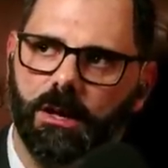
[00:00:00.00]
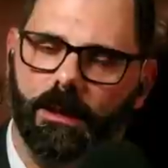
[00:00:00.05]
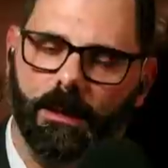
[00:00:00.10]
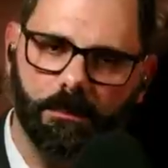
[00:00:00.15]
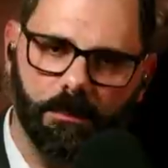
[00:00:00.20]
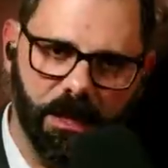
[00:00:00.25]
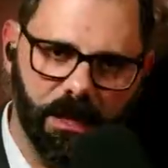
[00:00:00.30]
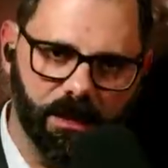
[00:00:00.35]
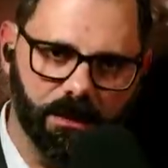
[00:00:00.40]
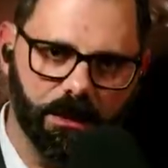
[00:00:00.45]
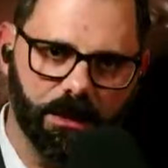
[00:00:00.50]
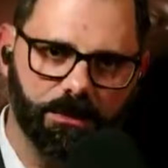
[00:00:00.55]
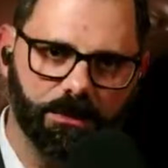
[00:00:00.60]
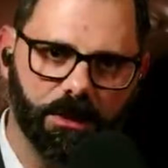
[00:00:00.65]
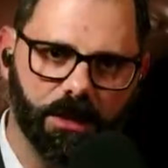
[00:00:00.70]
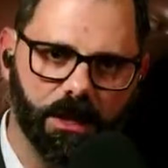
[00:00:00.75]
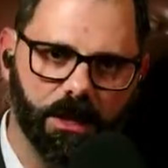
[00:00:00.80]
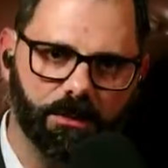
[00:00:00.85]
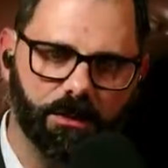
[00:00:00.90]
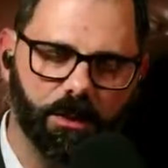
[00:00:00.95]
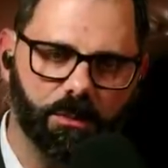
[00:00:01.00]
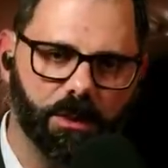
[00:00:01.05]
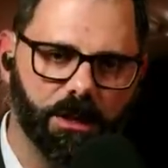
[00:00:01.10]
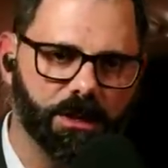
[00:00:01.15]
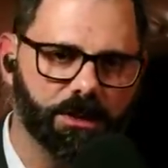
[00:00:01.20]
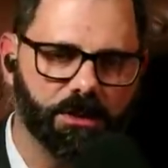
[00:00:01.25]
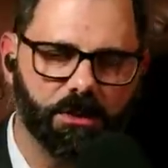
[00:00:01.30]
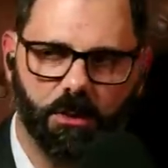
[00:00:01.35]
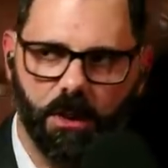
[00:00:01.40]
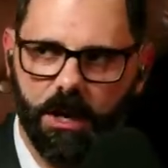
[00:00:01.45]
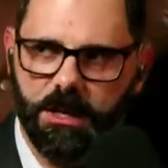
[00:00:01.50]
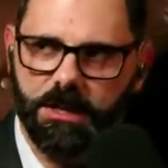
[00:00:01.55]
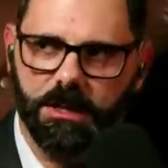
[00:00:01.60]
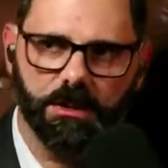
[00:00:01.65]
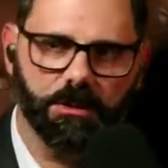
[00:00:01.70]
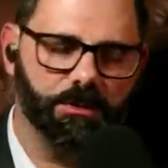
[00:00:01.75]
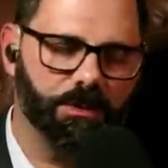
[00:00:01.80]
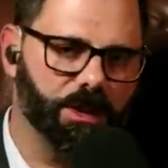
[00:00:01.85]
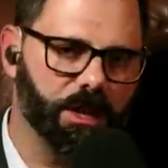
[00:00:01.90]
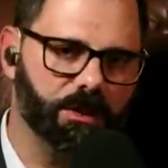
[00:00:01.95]
Immediately forgive you, because Christ
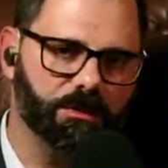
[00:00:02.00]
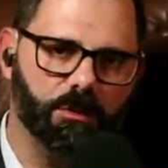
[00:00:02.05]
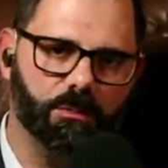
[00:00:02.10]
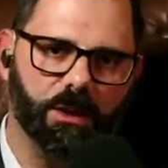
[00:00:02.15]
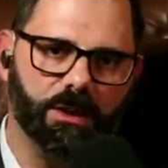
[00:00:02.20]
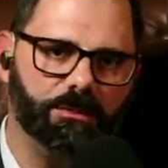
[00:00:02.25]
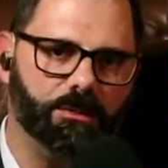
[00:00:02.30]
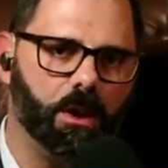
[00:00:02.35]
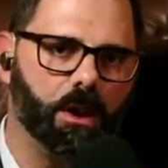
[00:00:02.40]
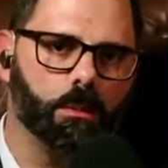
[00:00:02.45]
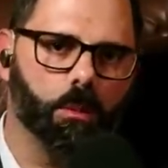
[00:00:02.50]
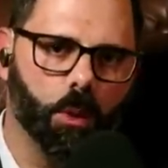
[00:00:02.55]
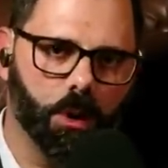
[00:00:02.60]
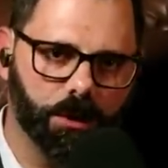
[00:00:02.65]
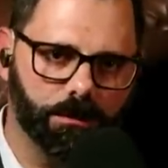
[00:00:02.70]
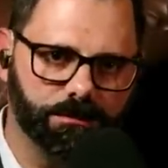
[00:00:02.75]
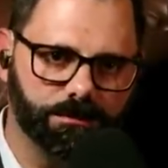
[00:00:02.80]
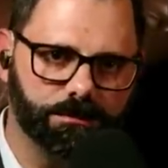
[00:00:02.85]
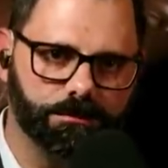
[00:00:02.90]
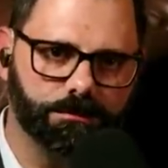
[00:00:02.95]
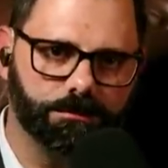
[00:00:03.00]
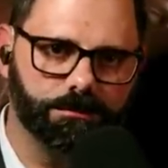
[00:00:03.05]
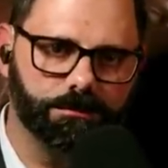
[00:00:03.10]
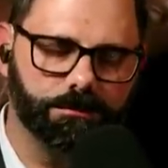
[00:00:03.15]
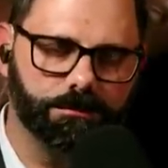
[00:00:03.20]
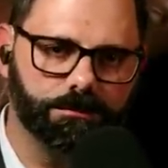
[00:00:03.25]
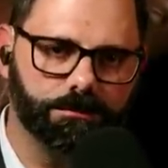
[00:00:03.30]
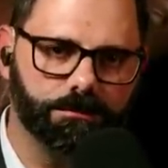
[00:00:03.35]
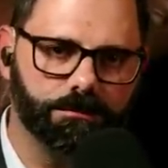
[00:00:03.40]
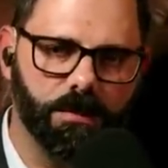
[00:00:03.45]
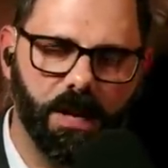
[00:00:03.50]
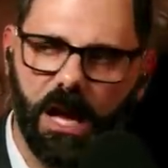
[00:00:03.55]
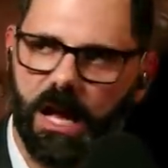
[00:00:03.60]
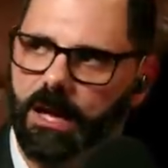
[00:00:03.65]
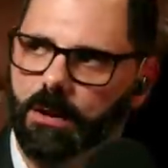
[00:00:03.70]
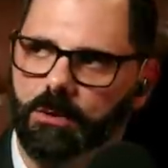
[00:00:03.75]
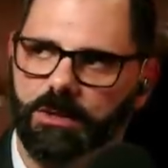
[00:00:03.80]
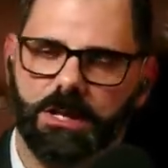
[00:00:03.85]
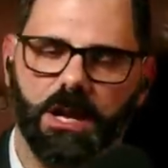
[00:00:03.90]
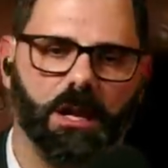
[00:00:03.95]
has forgiven me far more.
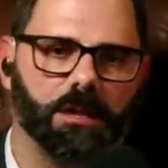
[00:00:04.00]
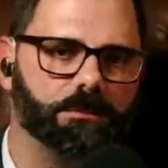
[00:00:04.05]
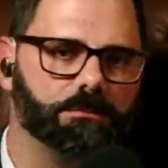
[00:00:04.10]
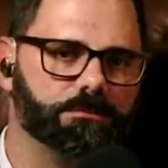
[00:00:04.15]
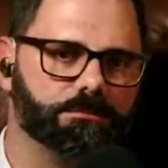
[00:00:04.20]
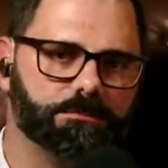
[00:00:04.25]
And it was done.